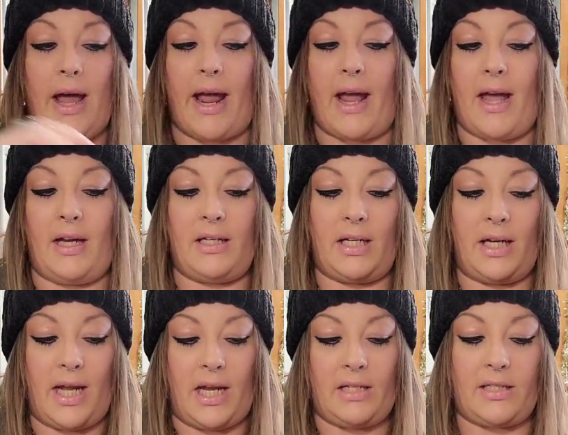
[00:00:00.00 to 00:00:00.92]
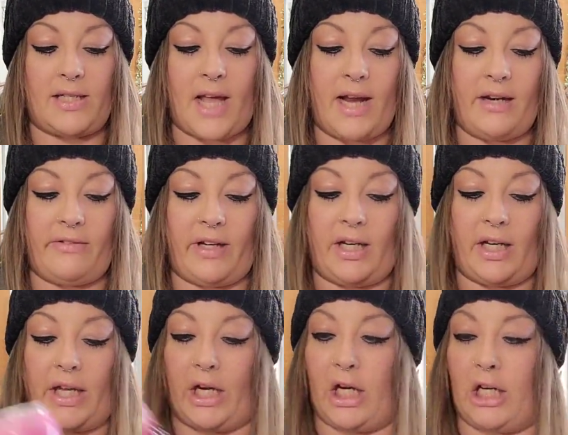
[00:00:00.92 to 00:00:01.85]
And inside of it
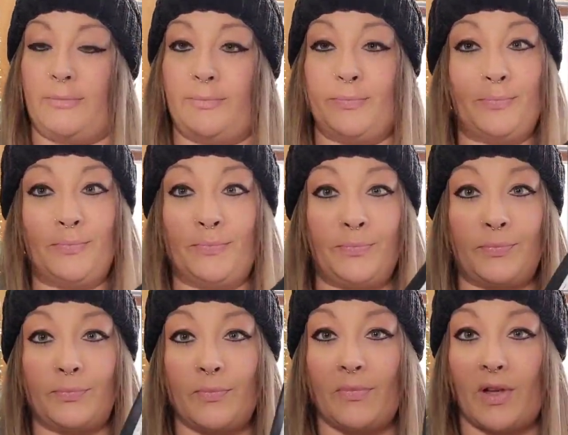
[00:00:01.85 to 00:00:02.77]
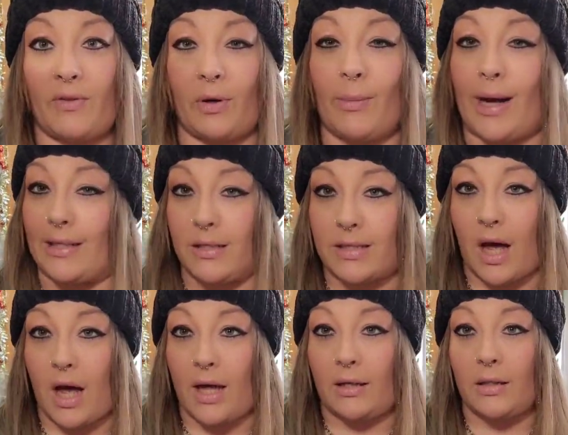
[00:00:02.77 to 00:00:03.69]
here, for my
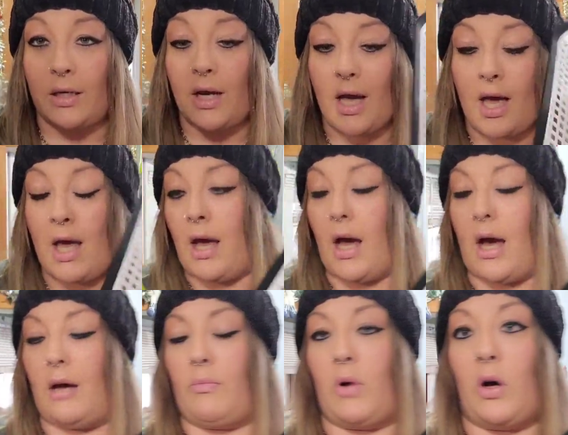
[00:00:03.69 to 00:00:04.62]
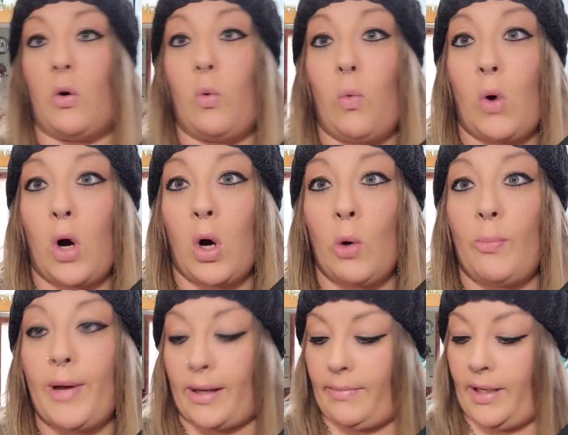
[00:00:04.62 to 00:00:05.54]
son, um,
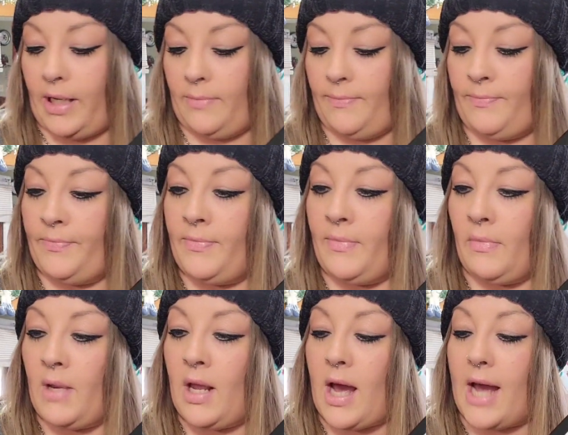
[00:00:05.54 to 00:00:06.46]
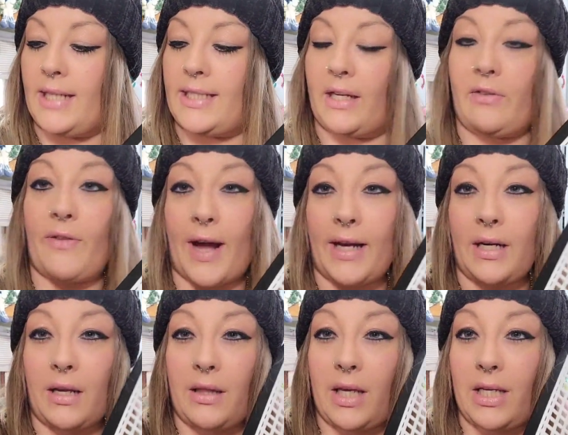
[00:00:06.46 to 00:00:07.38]
whoa, baby, I did
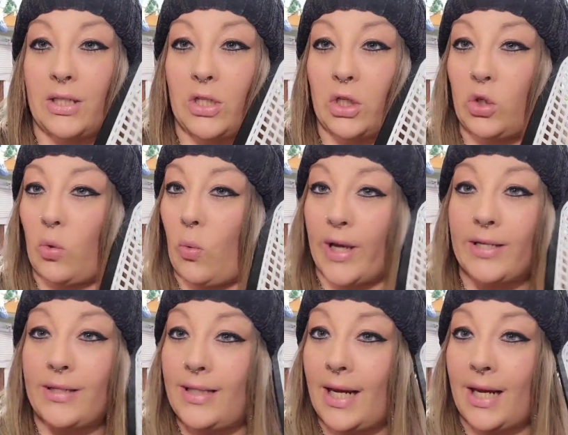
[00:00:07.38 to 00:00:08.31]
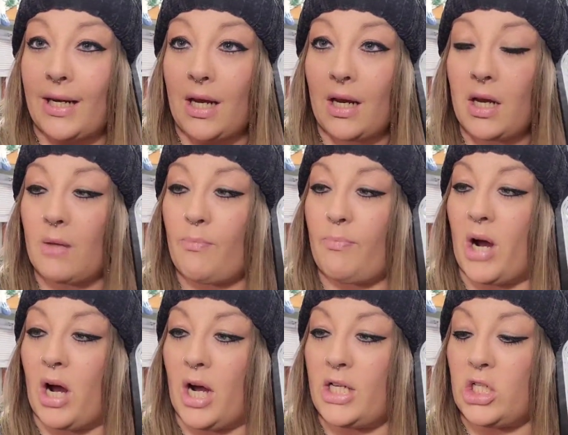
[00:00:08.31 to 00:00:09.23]
find these Twisted
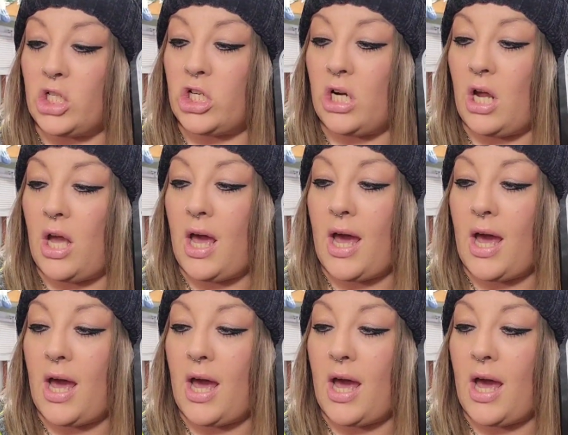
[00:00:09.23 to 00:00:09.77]
Punch,